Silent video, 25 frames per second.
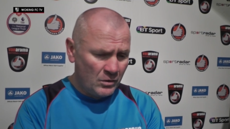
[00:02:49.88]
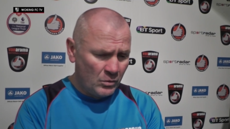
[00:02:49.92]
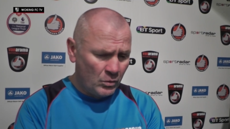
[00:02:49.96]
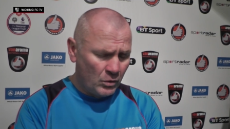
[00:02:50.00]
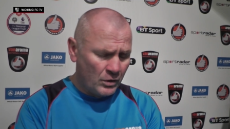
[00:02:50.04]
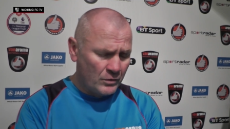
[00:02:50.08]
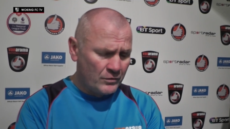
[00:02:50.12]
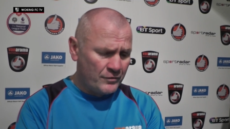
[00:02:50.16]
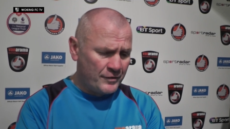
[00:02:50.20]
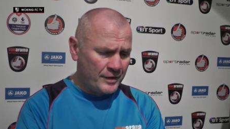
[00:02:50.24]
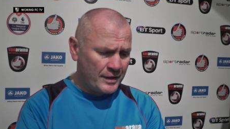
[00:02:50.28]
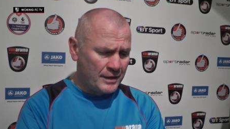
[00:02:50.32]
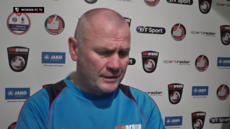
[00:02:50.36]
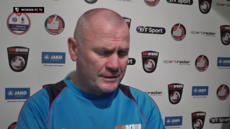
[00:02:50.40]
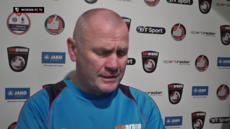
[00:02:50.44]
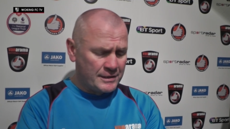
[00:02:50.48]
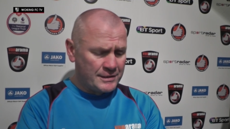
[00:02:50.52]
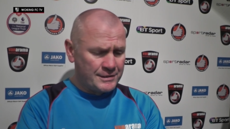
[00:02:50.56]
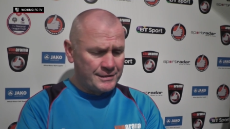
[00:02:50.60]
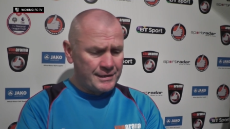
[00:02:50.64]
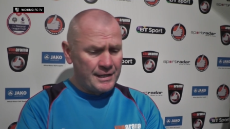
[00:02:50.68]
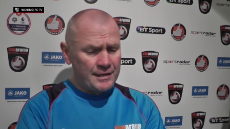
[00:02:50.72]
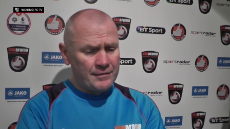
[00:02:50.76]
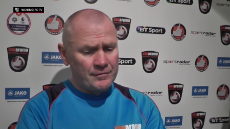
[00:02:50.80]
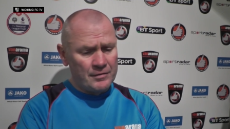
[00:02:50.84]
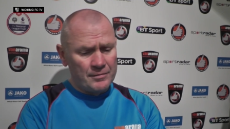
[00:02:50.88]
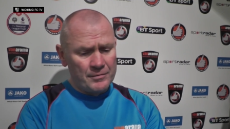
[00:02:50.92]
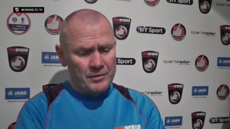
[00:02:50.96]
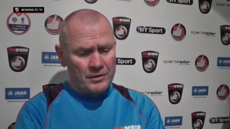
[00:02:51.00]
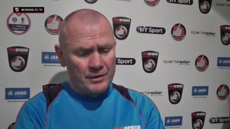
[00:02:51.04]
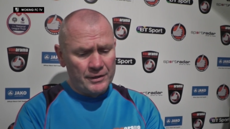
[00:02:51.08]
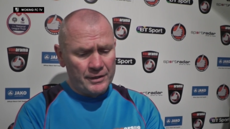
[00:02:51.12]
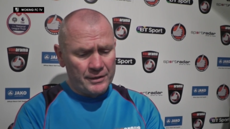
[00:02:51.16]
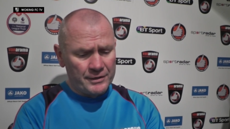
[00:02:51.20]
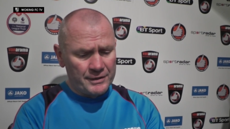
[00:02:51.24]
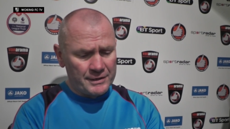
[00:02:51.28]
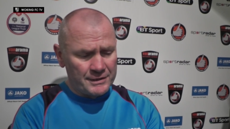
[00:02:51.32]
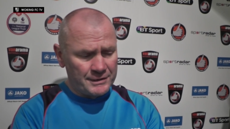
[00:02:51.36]
One thing I just said to him
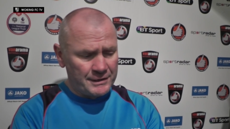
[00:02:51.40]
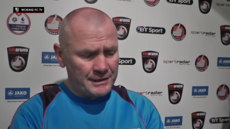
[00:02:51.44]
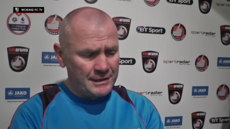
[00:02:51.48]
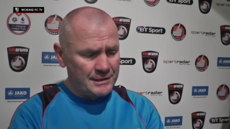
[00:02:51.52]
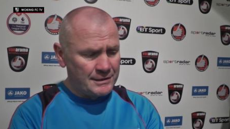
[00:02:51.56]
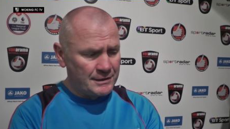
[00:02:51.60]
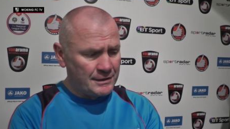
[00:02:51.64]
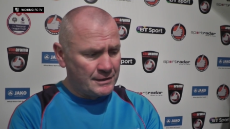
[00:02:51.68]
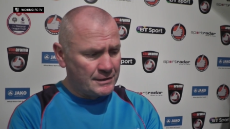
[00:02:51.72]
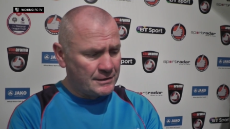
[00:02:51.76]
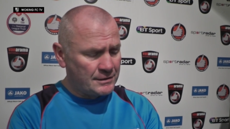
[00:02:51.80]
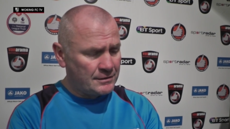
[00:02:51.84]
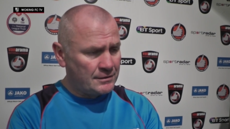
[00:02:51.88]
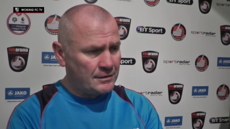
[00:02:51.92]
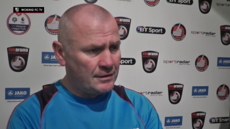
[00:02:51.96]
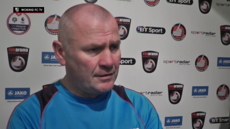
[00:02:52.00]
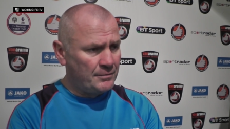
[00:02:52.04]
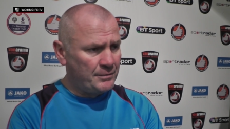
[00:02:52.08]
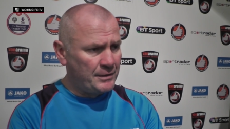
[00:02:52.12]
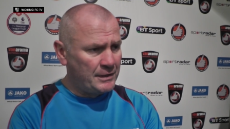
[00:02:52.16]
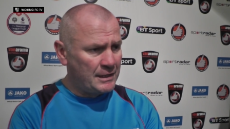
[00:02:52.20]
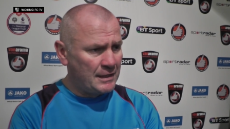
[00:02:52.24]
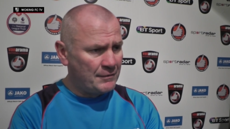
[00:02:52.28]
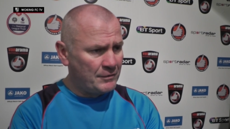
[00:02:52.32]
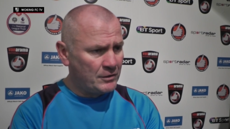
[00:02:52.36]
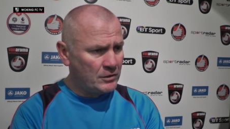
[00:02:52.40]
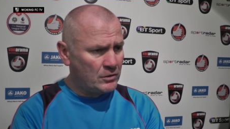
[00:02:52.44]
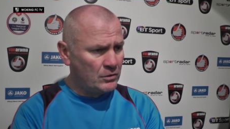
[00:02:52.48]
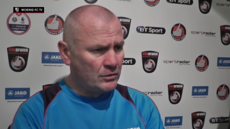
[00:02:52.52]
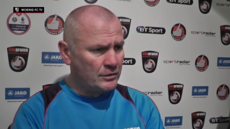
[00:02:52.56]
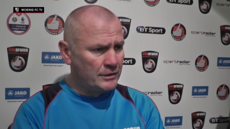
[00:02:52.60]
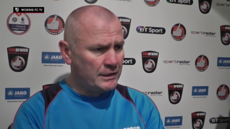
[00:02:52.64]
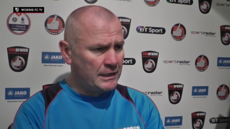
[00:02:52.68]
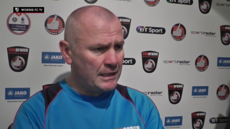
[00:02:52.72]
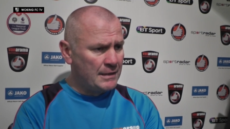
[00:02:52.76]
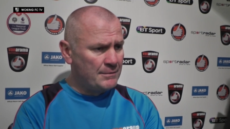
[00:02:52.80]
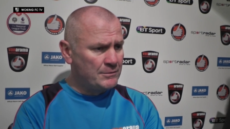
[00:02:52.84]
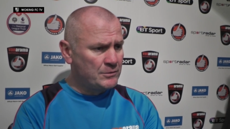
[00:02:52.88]
earlier on the season is you've been having
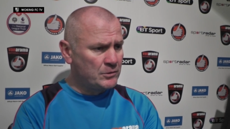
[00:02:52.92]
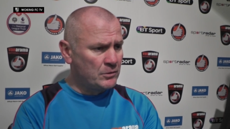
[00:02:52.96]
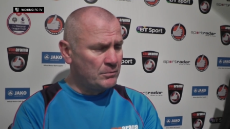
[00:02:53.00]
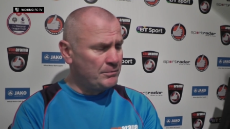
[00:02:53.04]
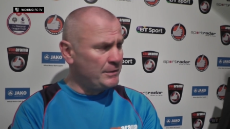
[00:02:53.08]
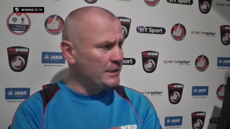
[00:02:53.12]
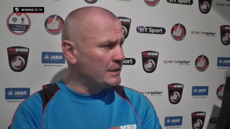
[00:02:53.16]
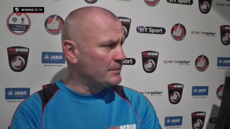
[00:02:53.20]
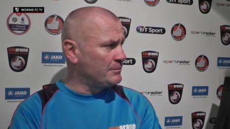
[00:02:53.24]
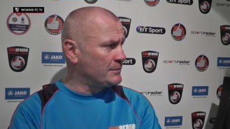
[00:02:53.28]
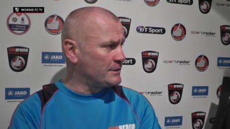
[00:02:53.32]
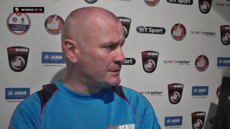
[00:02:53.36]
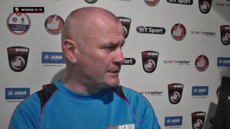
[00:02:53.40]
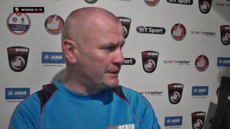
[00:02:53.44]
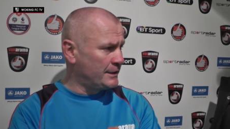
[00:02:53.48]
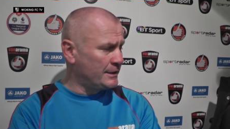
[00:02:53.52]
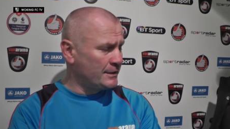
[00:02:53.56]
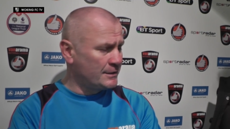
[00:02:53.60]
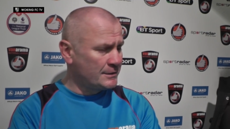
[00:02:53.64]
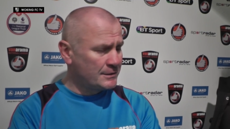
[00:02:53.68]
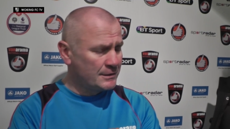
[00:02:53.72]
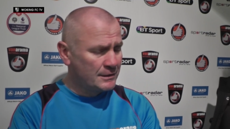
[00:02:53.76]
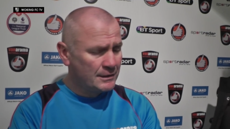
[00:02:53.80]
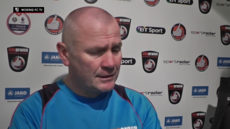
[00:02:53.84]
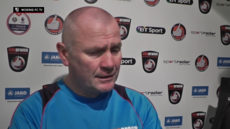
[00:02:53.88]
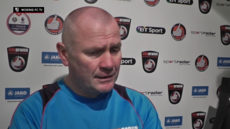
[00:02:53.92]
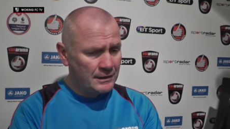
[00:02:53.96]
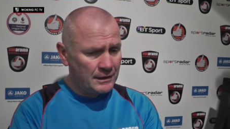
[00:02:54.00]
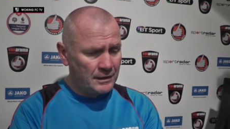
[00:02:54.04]
good games but making mistakes.